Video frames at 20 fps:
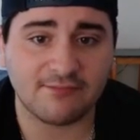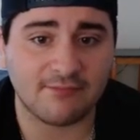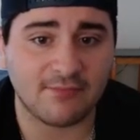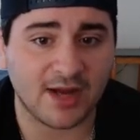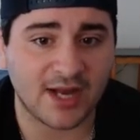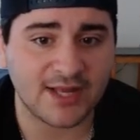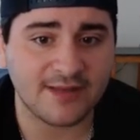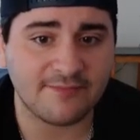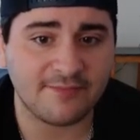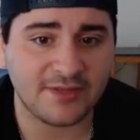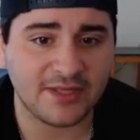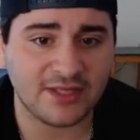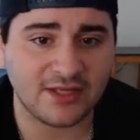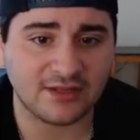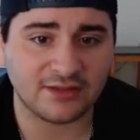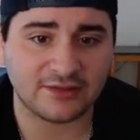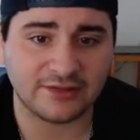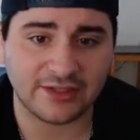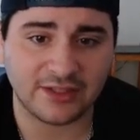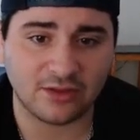might be
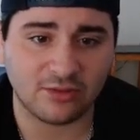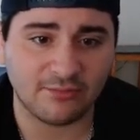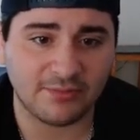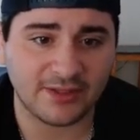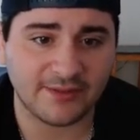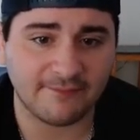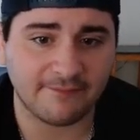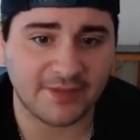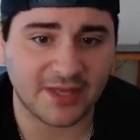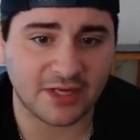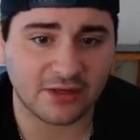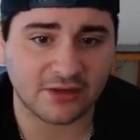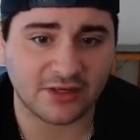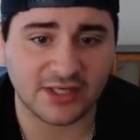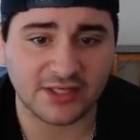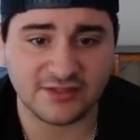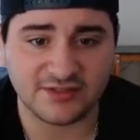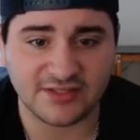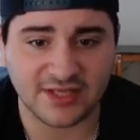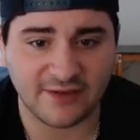a little bit better.
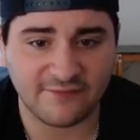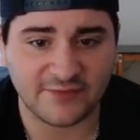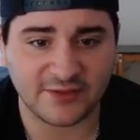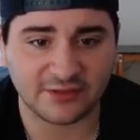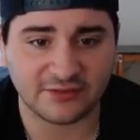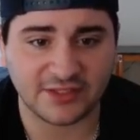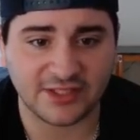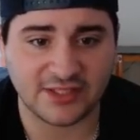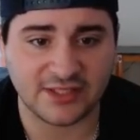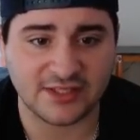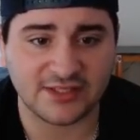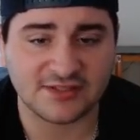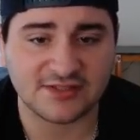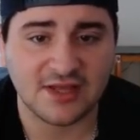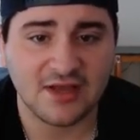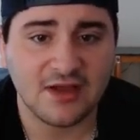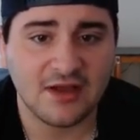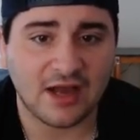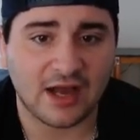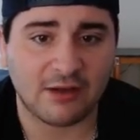He definitely
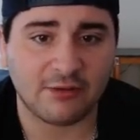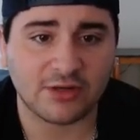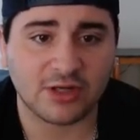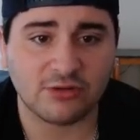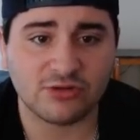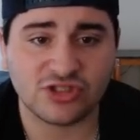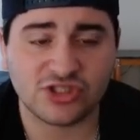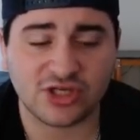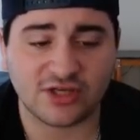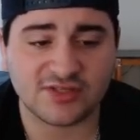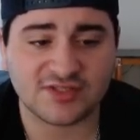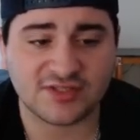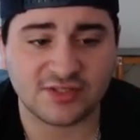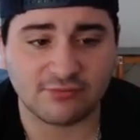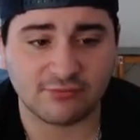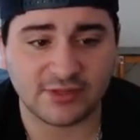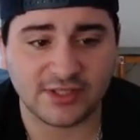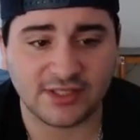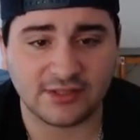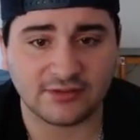is. I would go
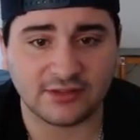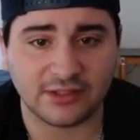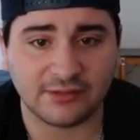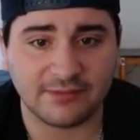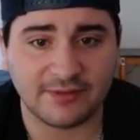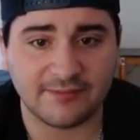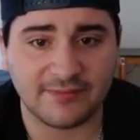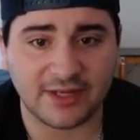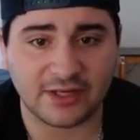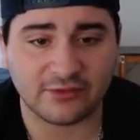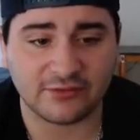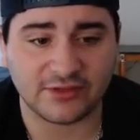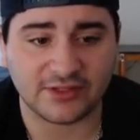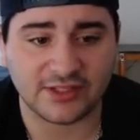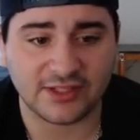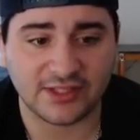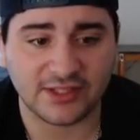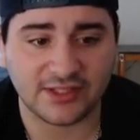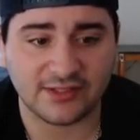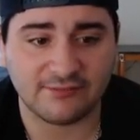Justin Reid a little bit better than
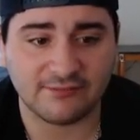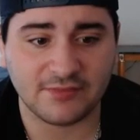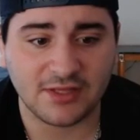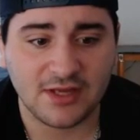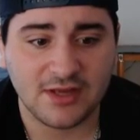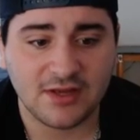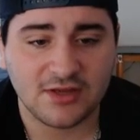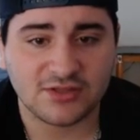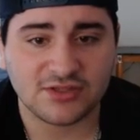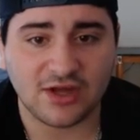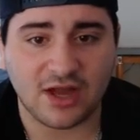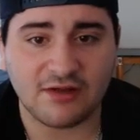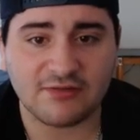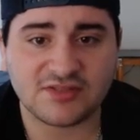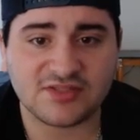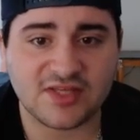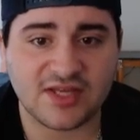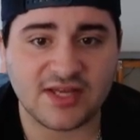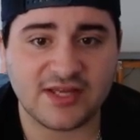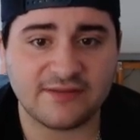him. So I
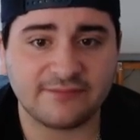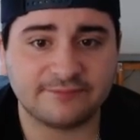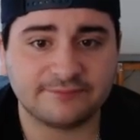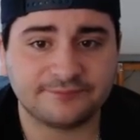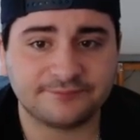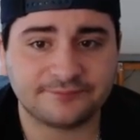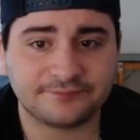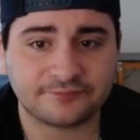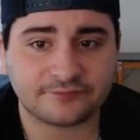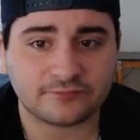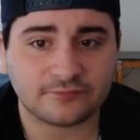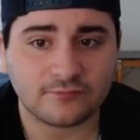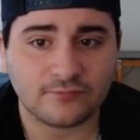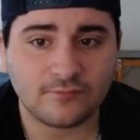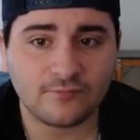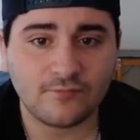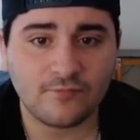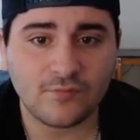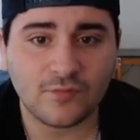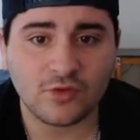would say
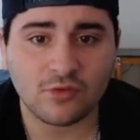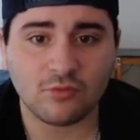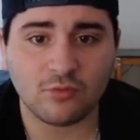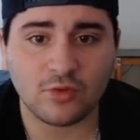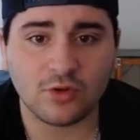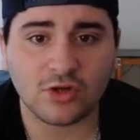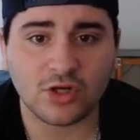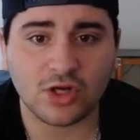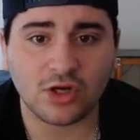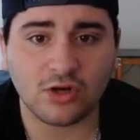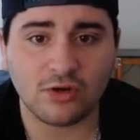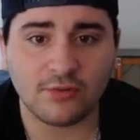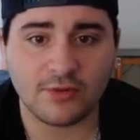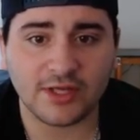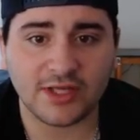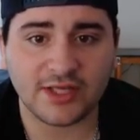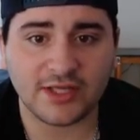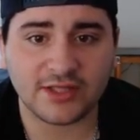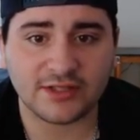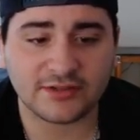we'll go
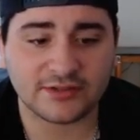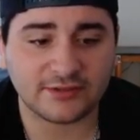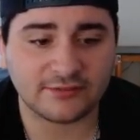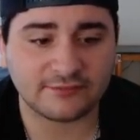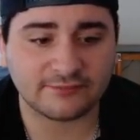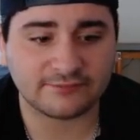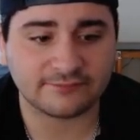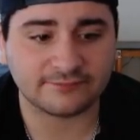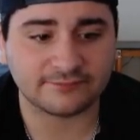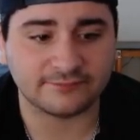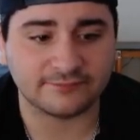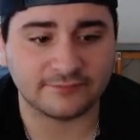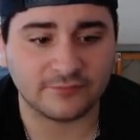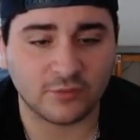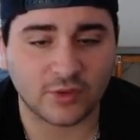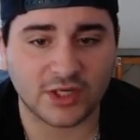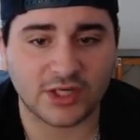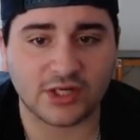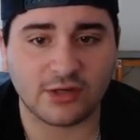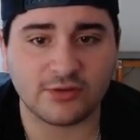with, hmm,
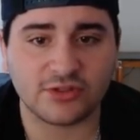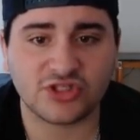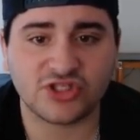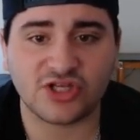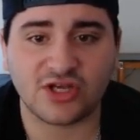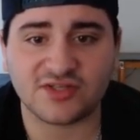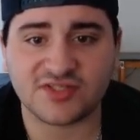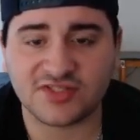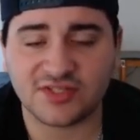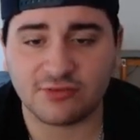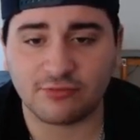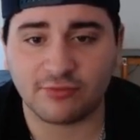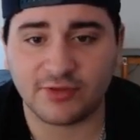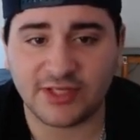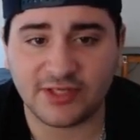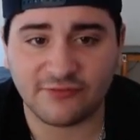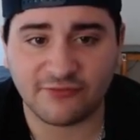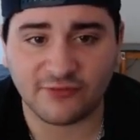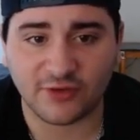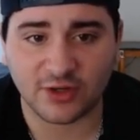we're going to go with Justin
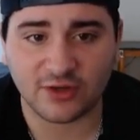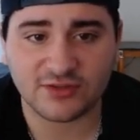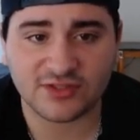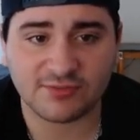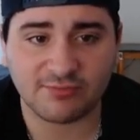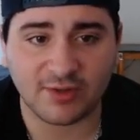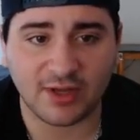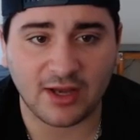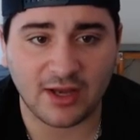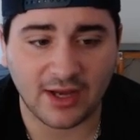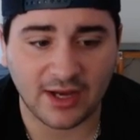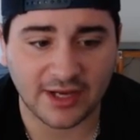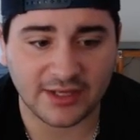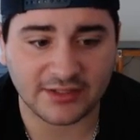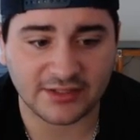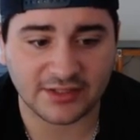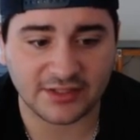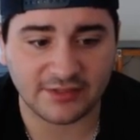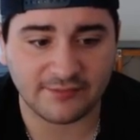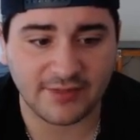Reid first,
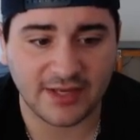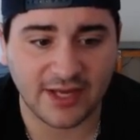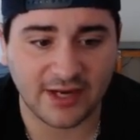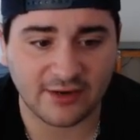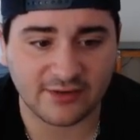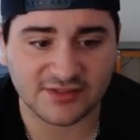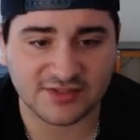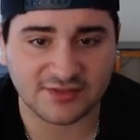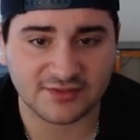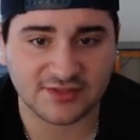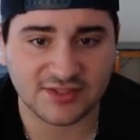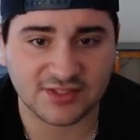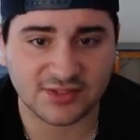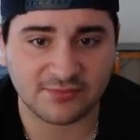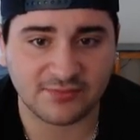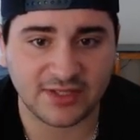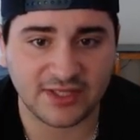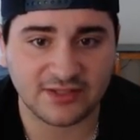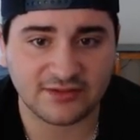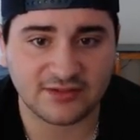behind him, Harrison
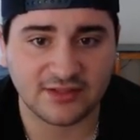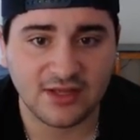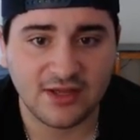Smith.